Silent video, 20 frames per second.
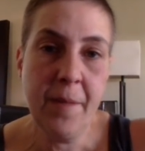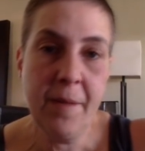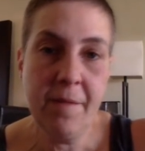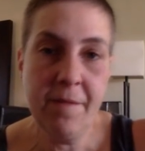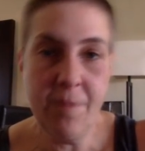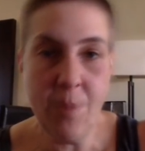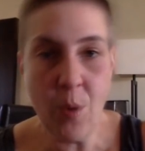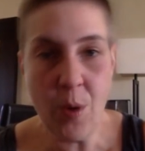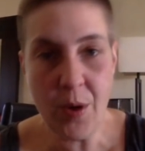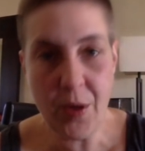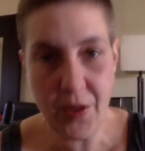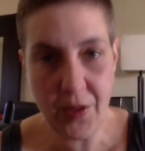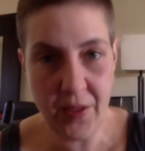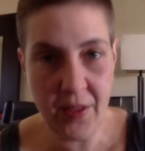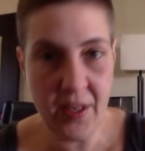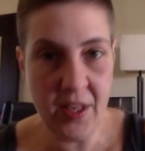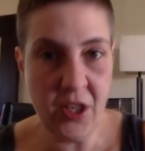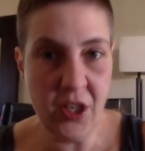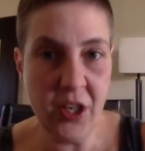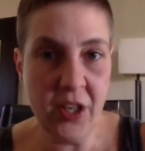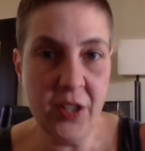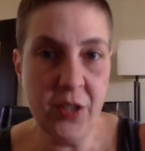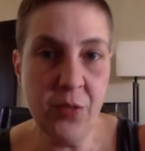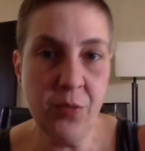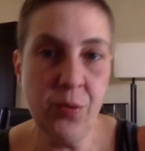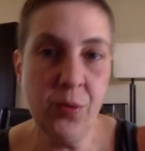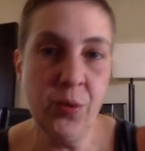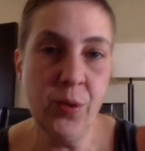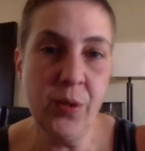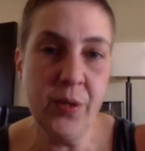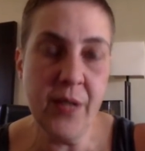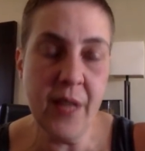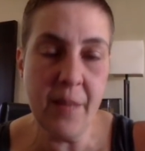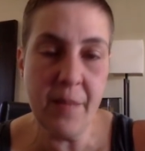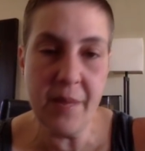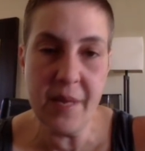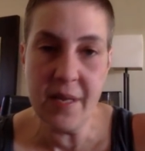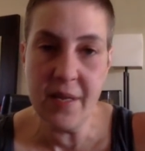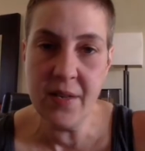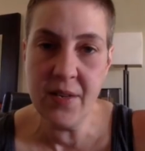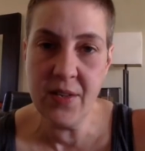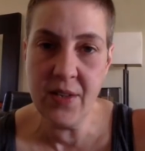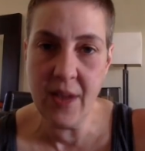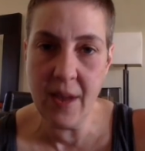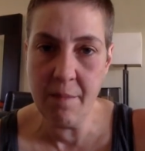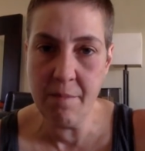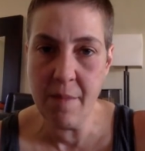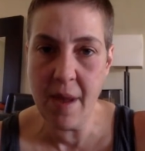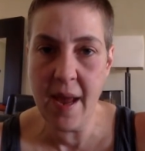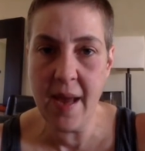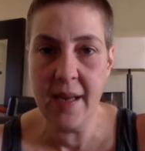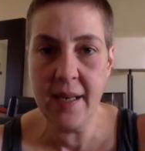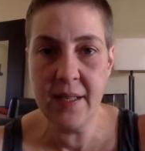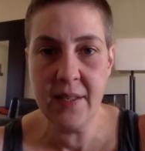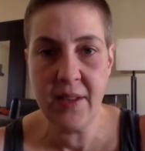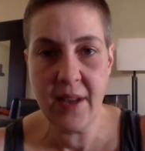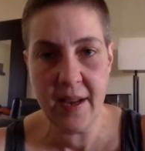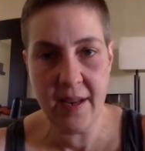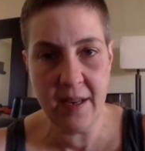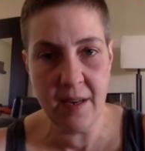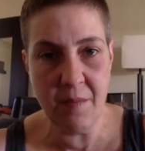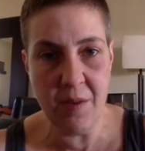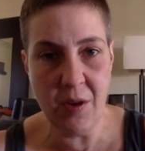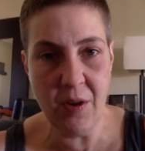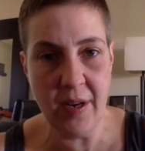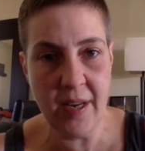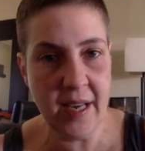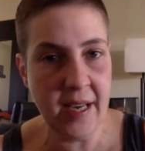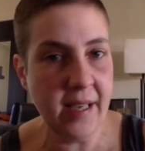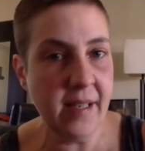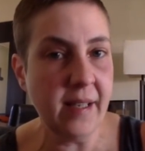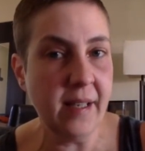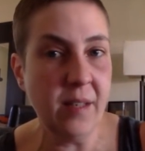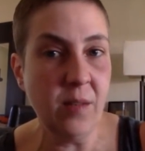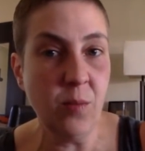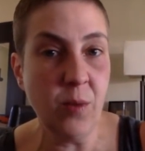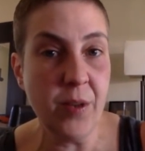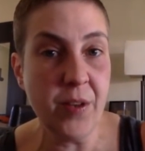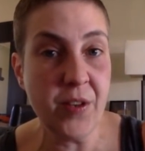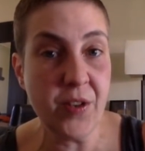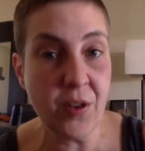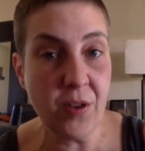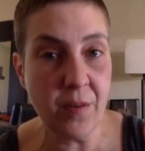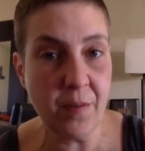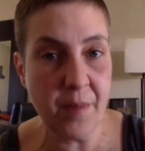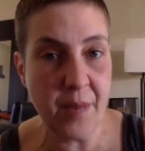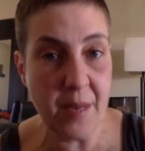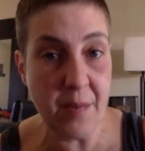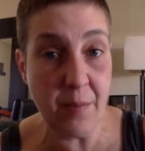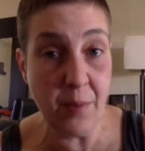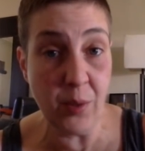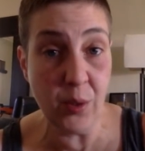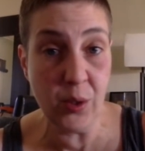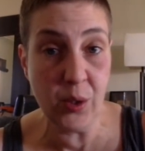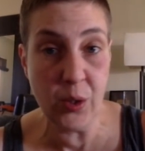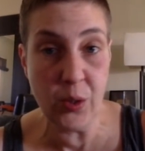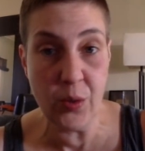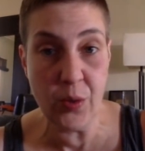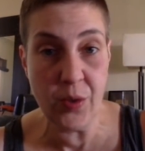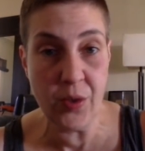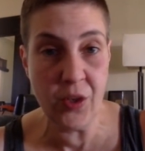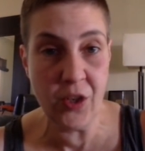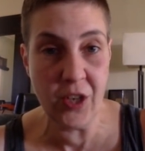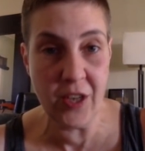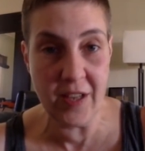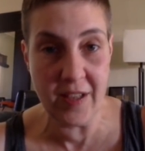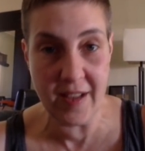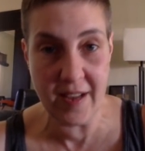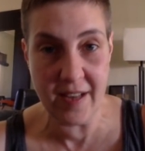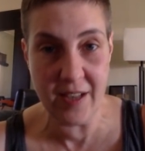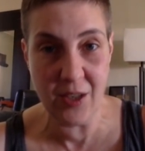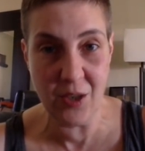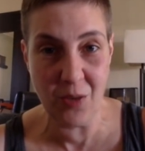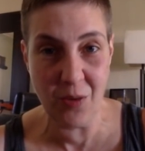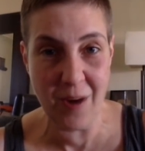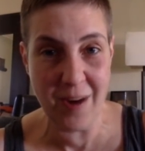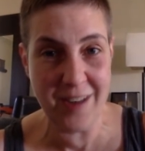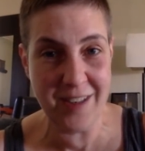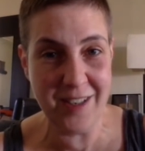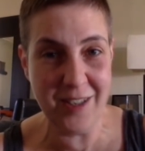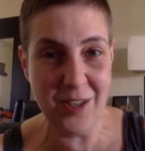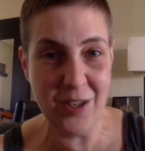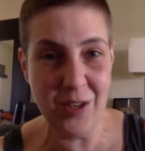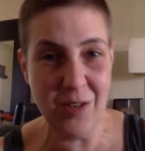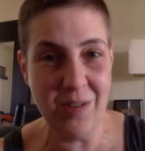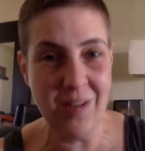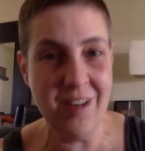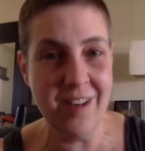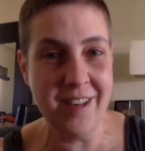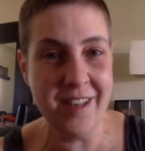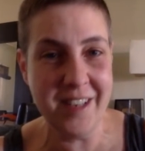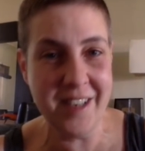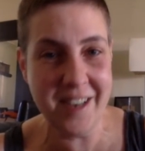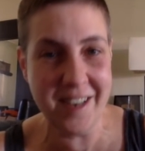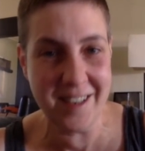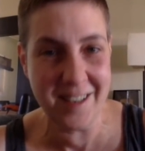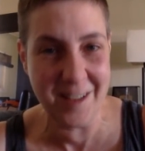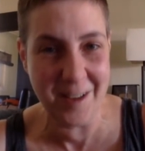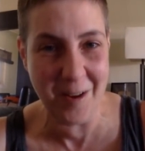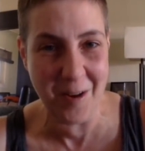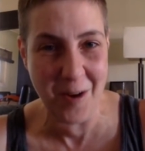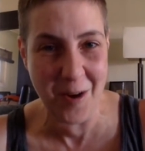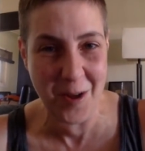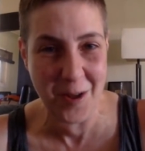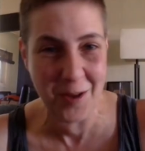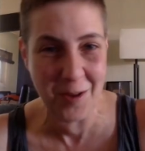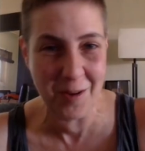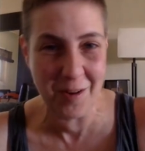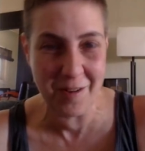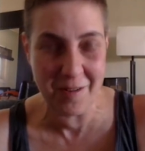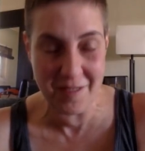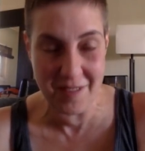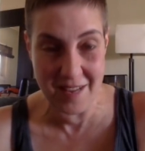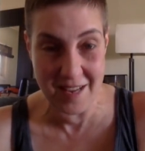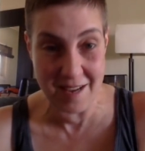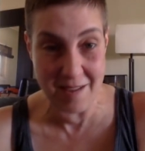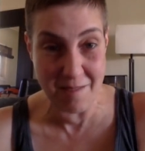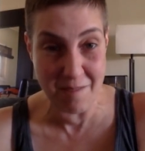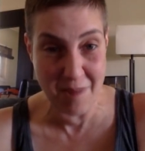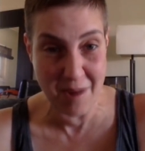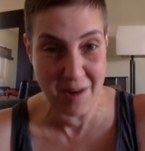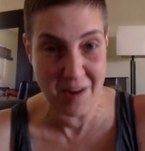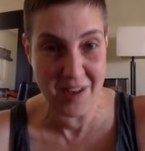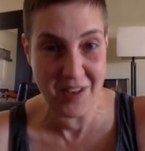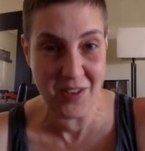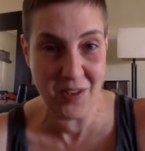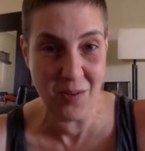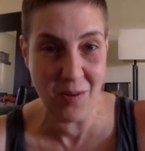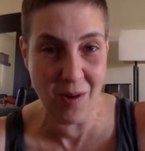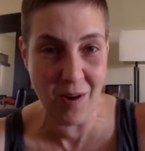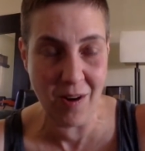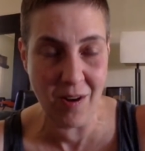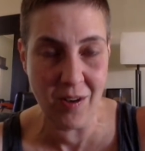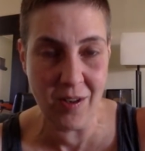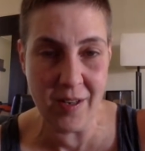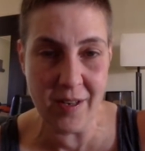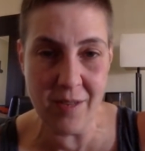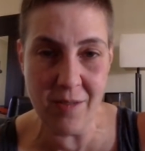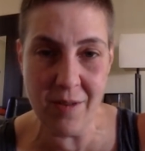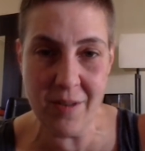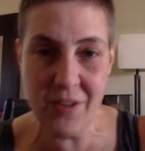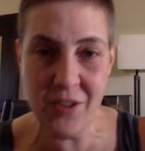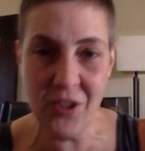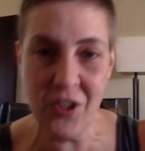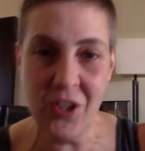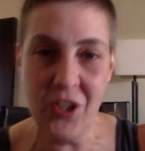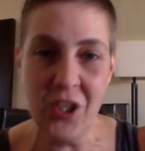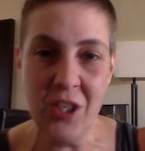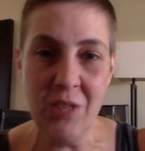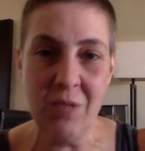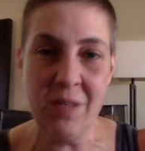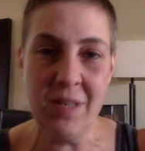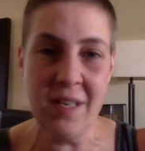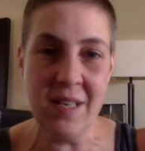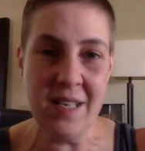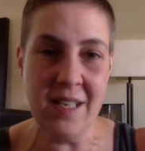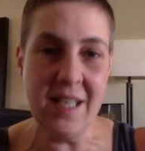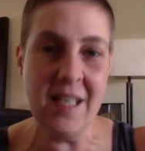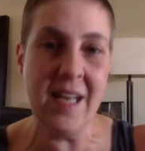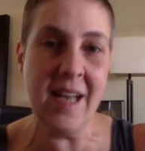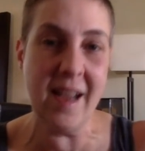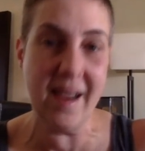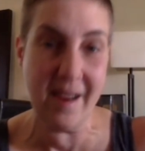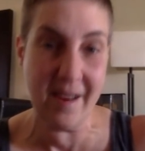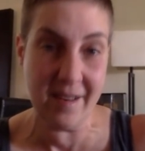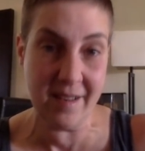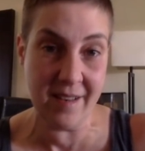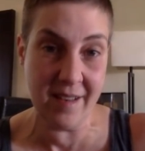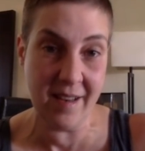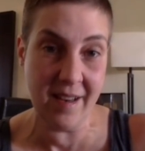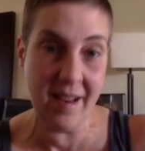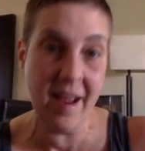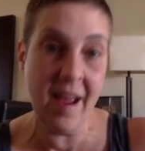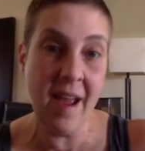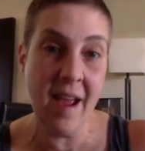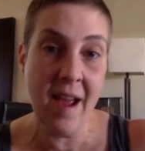Fourth, the judge ruled that because Sam Maggs had communicated with certain people who she then directed to contact the author of the Mary Sue article in question, she was indeed acting